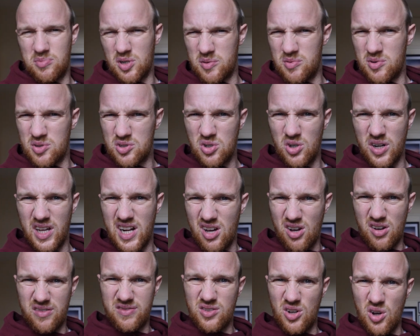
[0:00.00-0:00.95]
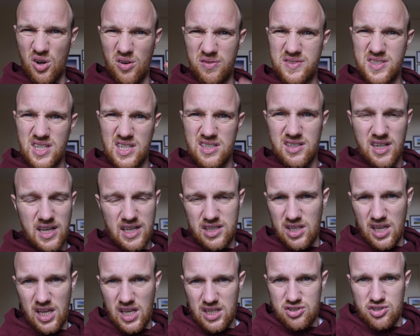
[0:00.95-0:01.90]
bodybuilders call it, an off-season.
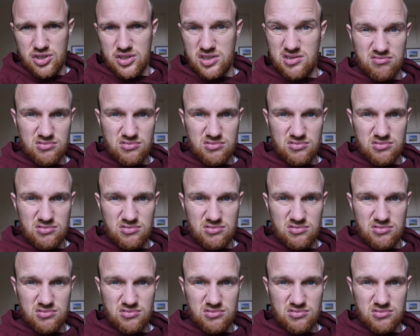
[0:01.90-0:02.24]
It's just